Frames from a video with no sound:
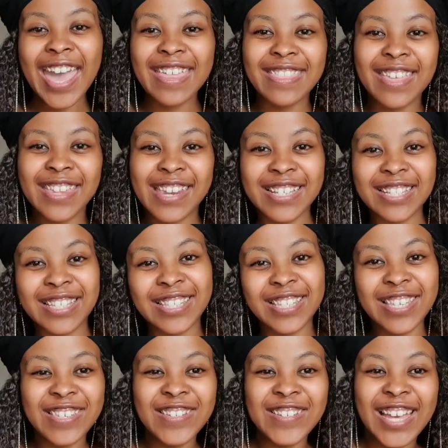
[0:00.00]
and then i'll see
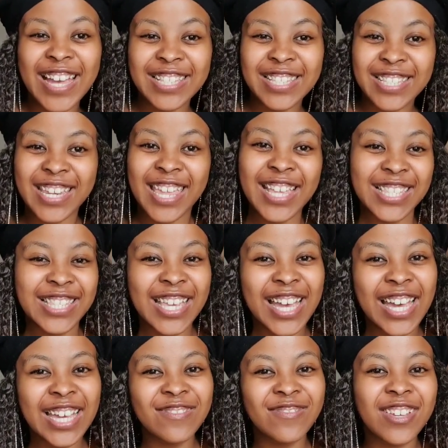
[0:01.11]
you guys next
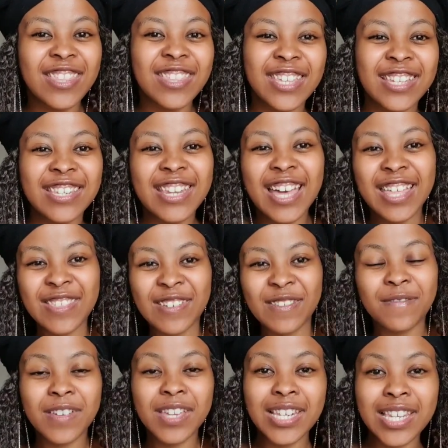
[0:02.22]
time with another
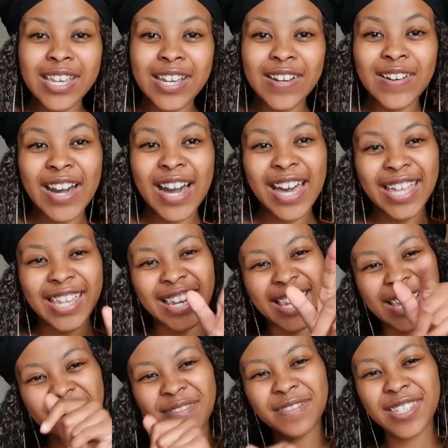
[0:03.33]
video i
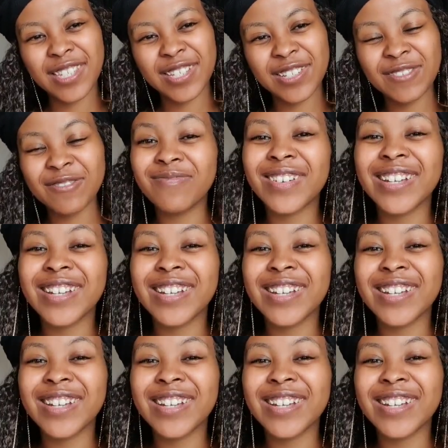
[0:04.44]
love you